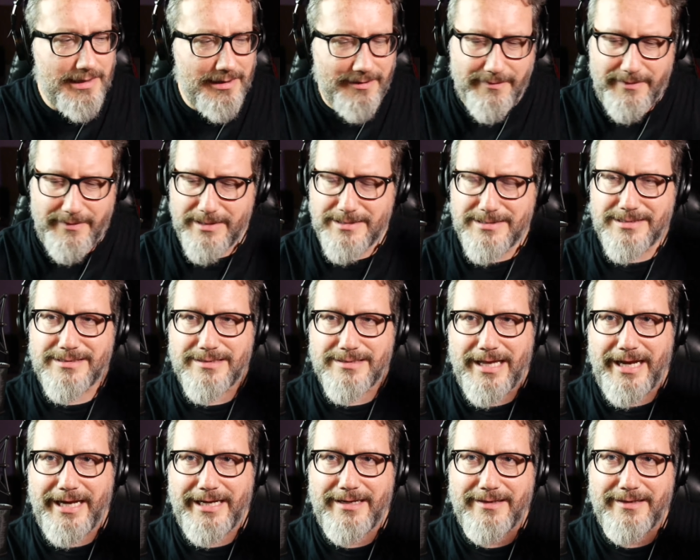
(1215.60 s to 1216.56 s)
This is
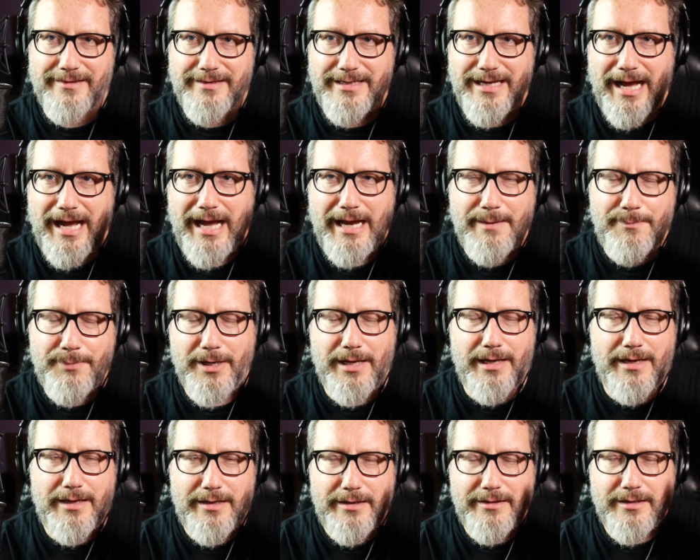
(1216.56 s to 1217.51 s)
like the
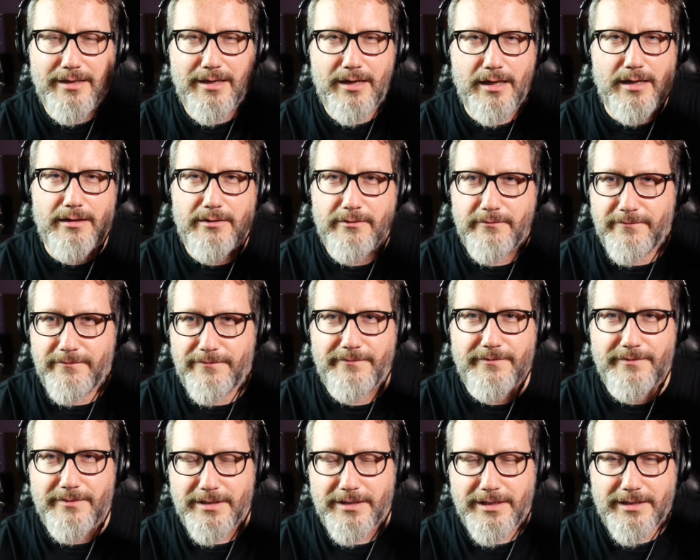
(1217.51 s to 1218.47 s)
iPod
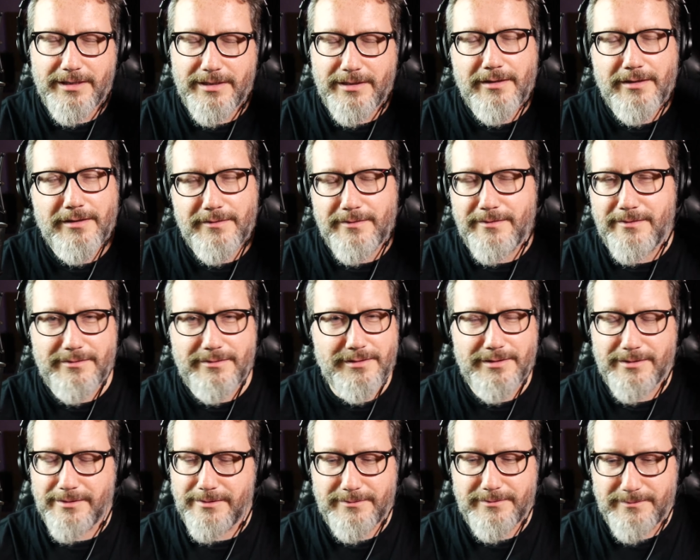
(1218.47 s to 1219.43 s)
of
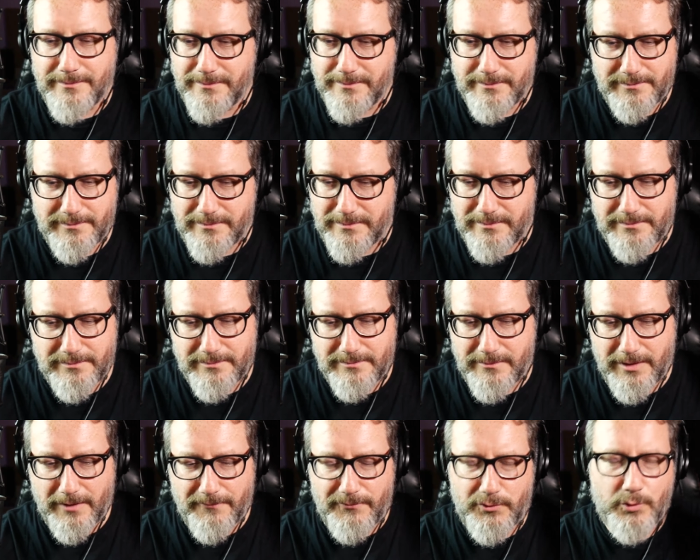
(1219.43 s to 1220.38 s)

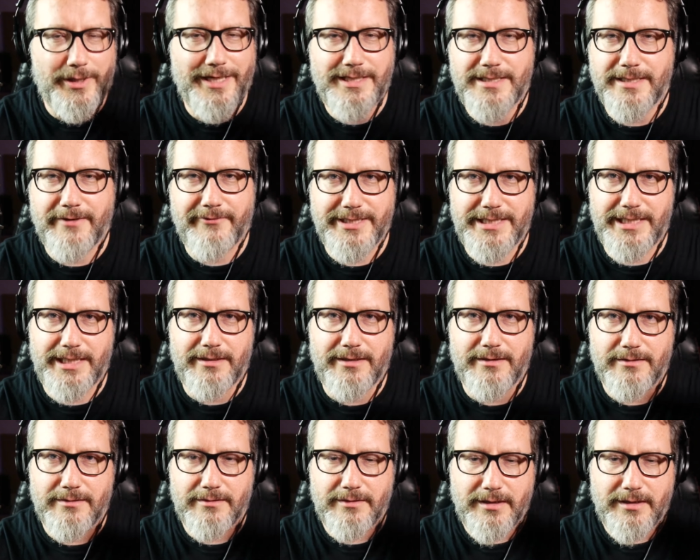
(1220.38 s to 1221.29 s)
2017.